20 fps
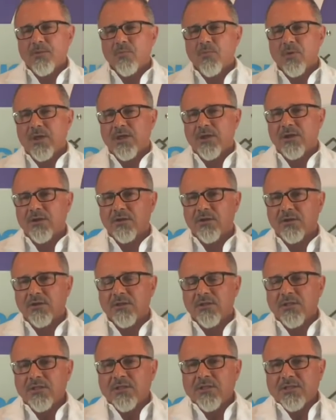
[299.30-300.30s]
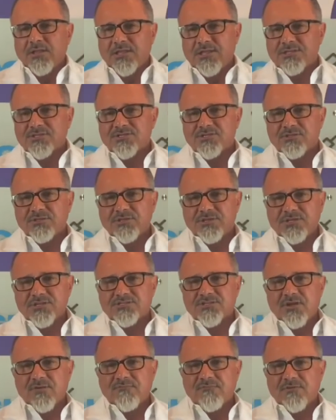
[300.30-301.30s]
where insulin is
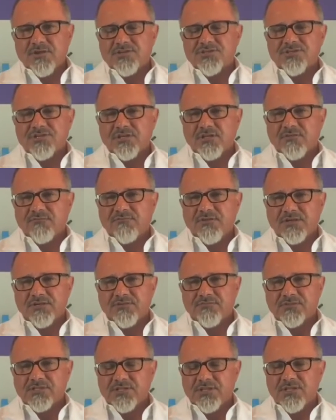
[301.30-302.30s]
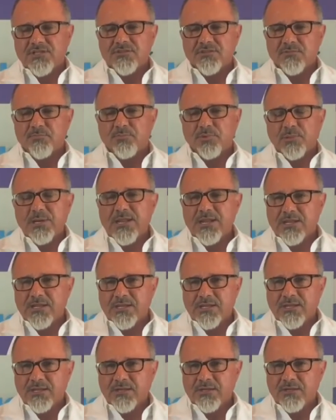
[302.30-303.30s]
not functioning effectively in the
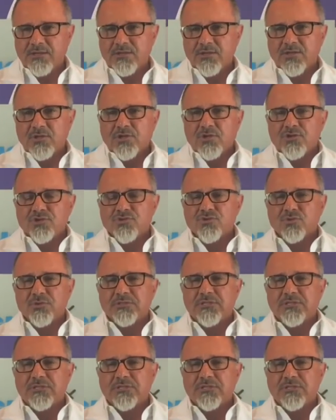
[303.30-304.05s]
brain to